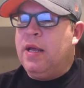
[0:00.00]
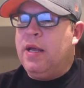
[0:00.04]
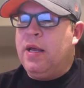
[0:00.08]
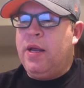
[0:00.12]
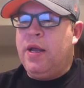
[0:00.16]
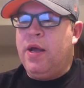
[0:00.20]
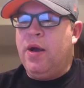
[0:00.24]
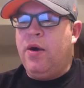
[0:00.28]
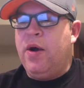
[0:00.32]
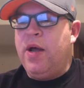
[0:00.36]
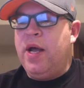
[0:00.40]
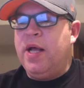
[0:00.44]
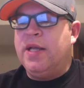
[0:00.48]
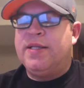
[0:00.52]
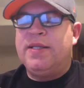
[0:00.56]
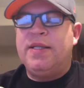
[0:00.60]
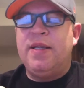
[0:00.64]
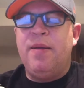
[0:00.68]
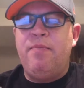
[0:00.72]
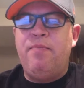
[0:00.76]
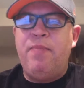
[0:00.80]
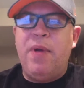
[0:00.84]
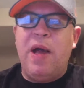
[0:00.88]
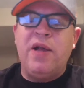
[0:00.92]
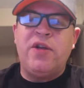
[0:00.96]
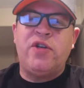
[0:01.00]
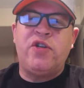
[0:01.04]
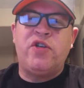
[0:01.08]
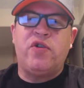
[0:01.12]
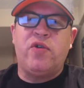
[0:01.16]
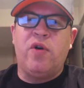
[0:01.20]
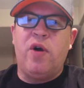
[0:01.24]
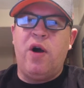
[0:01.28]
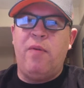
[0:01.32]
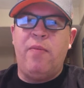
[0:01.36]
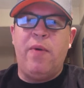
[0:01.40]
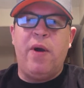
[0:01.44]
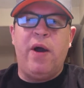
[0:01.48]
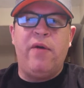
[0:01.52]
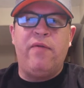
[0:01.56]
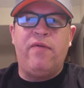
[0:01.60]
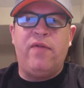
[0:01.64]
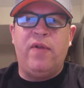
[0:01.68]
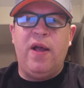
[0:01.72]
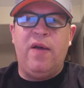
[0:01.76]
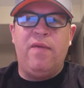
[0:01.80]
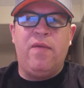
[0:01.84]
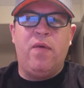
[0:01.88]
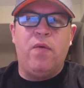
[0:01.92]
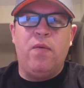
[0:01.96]
it's the best strawberry
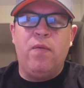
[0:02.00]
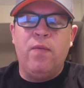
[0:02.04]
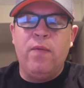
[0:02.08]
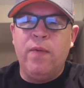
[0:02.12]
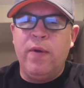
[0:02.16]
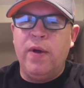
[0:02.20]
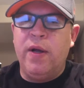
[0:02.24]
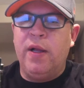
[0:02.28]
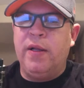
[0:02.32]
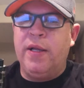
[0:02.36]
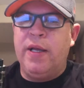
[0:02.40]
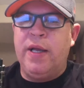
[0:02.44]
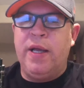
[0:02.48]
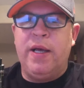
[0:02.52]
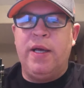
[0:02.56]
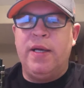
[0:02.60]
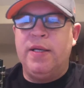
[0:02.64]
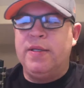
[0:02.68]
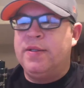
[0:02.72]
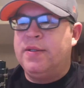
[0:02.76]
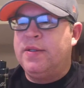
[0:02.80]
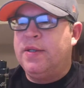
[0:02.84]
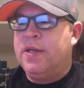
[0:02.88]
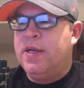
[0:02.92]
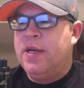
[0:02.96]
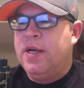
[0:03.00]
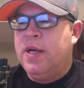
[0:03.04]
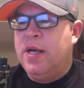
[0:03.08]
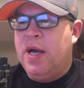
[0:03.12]
flavor, really is.